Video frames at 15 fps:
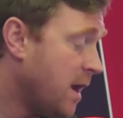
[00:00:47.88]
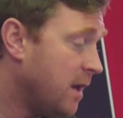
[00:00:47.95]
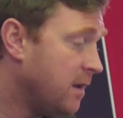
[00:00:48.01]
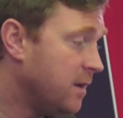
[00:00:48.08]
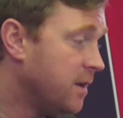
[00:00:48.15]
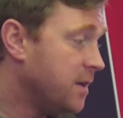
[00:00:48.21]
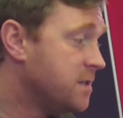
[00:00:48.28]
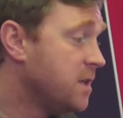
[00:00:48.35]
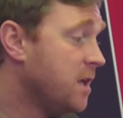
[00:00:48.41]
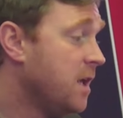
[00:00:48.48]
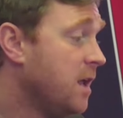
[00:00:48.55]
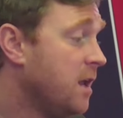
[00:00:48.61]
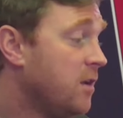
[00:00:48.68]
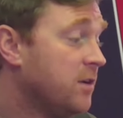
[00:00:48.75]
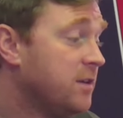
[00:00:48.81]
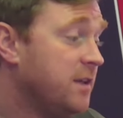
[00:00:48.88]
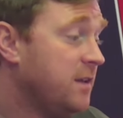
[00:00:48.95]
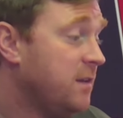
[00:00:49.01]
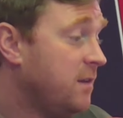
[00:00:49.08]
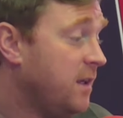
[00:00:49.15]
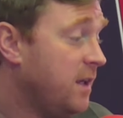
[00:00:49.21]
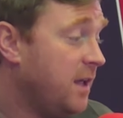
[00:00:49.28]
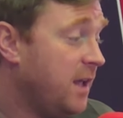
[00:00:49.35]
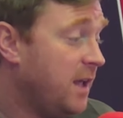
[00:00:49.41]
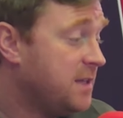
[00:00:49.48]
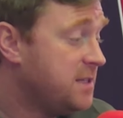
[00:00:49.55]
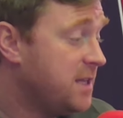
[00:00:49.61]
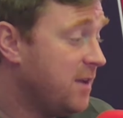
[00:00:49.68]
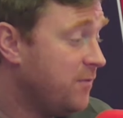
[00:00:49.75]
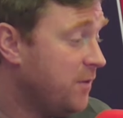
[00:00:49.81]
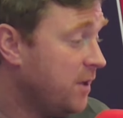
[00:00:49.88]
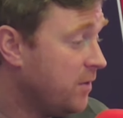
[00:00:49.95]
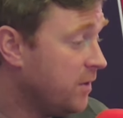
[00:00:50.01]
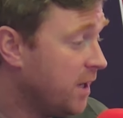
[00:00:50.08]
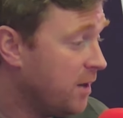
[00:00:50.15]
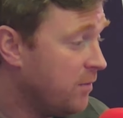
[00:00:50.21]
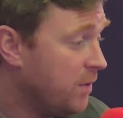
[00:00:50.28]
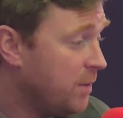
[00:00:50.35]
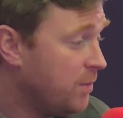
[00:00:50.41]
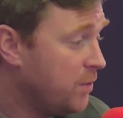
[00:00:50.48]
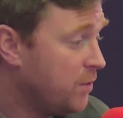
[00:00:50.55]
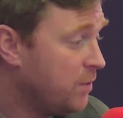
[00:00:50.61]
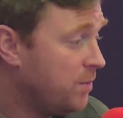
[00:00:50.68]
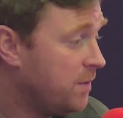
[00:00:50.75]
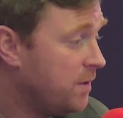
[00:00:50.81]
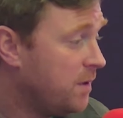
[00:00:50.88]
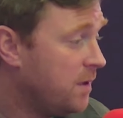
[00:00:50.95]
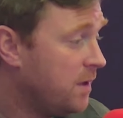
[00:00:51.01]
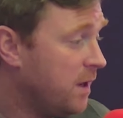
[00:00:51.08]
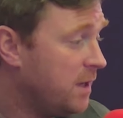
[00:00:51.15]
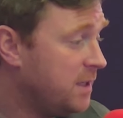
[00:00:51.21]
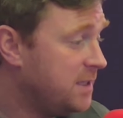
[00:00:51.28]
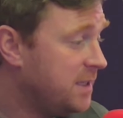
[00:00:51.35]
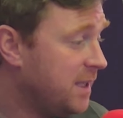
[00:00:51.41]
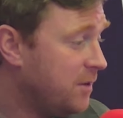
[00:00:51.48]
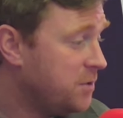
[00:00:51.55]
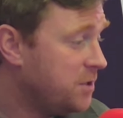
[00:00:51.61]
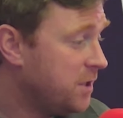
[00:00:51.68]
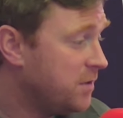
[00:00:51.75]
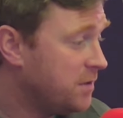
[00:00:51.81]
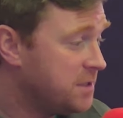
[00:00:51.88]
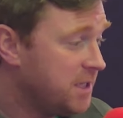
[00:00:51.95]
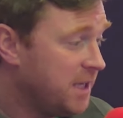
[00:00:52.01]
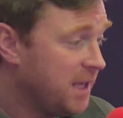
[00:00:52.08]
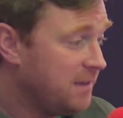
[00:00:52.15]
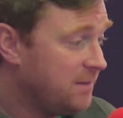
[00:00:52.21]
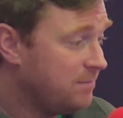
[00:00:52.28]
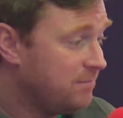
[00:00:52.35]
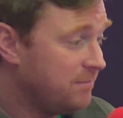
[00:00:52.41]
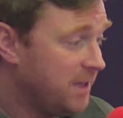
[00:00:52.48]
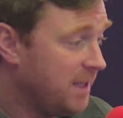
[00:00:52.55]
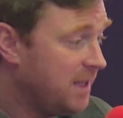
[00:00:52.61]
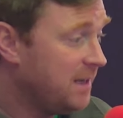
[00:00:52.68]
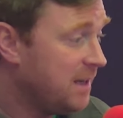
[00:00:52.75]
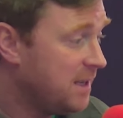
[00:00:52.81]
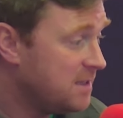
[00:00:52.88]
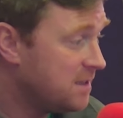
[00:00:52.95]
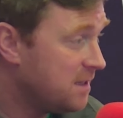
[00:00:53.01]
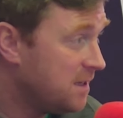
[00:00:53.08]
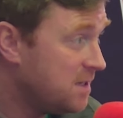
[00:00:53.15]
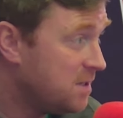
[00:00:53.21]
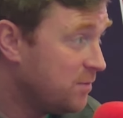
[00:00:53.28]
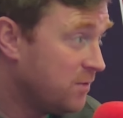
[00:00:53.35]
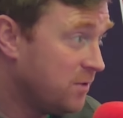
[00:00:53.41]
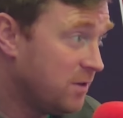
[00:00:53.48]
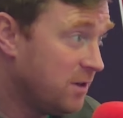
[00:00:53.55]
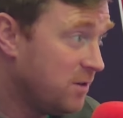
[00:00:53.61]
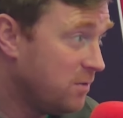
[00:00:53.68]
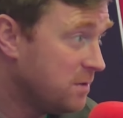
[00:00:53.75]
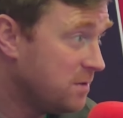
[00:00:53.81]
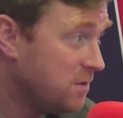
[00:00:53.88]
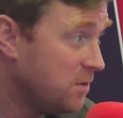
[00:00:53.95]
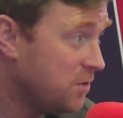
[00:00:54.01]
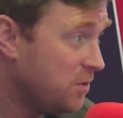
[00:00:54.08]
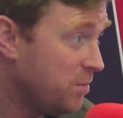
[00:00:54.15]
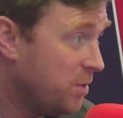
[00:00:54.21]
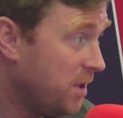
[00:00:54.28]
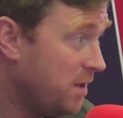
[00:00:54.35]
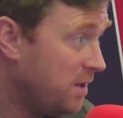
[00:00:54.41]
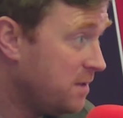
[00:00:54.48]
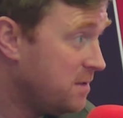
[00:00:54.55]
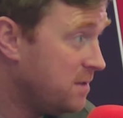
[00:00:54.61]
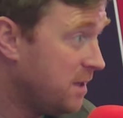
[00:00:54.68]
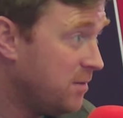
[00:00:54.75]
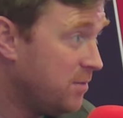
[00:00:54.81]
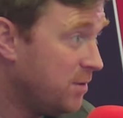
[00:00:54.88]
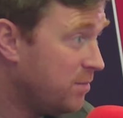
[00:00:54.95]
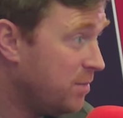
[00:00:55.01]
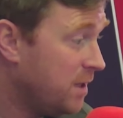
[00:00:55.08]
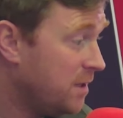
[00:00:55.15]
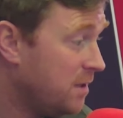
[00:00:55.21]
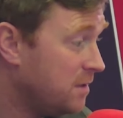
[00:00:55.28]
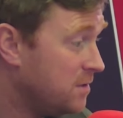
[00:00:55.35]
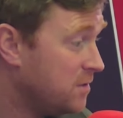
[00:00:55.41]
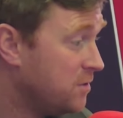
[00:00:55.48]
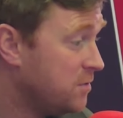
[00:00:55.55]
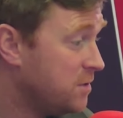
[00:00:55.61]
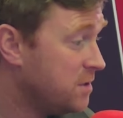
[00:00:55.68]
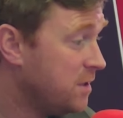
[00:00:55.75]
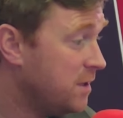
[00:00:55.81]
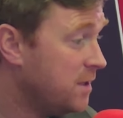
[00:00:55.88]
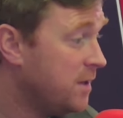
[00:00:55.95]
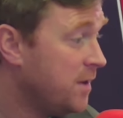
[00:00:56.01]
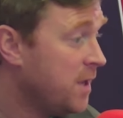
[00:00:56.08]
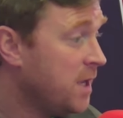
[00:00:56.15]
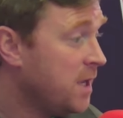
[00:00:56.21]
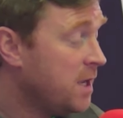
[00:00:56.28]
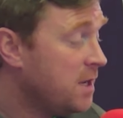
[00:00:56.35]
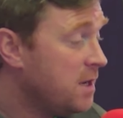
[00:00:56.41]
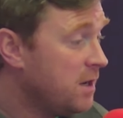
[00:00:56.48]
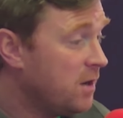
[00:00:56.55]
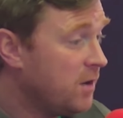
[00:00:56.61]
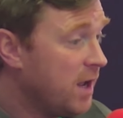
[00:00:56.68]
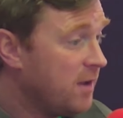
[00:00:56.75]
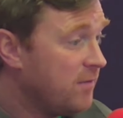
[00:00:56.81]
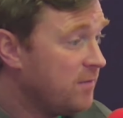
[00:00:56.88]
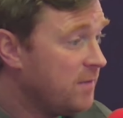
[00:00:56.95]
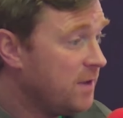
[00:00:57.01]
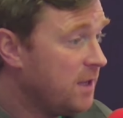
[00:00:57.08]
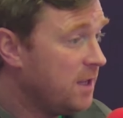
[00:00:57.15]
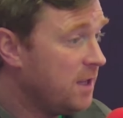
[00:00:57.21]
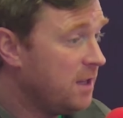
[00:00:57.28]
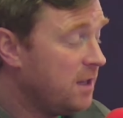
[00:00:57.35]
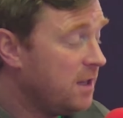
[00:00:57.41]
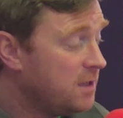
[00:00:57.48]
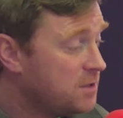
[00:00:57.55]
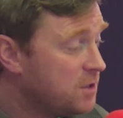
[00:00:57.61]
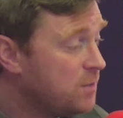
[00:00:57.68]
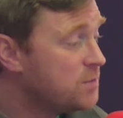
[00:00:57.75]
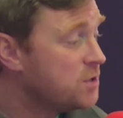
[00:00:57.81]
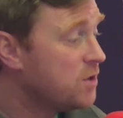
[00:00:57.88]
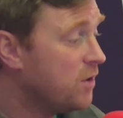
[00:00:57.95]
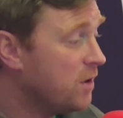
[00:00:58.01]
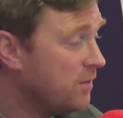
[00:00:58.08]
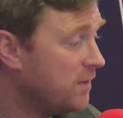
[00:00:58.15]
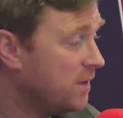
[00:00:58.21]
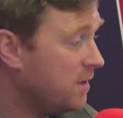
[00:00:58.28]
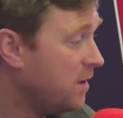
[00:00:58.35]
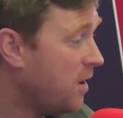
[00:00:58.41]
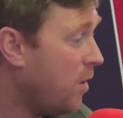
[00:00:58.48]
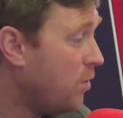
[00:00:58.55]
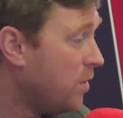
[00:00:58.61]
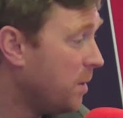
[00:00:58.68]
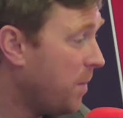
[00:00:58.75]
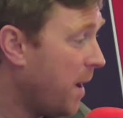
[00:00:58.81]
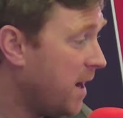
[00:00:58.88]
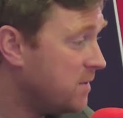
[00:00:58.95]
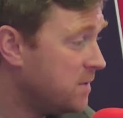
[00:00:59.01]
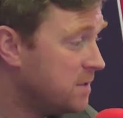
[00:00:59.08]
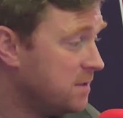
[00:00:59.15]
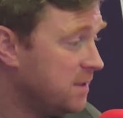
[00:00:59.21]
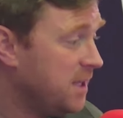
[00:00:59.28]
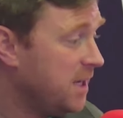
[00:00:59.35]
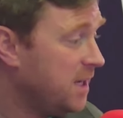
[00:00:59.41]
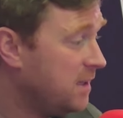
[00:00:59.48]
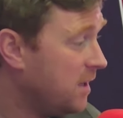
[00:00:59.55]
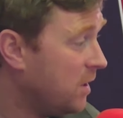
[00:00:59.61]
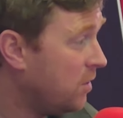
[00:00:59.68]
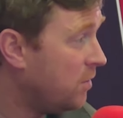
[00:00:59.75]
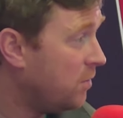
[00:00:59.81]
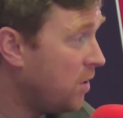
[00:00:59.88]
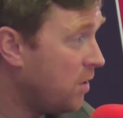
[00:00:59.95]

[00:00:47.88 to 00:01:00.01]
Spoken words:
and the likes. Look, it's definitely going to get ripped up. I doubt you're going to see anything in legislation for the locals and Europeans. That'd be political suicide. You're going to have some sort of holding pattern, kick it down the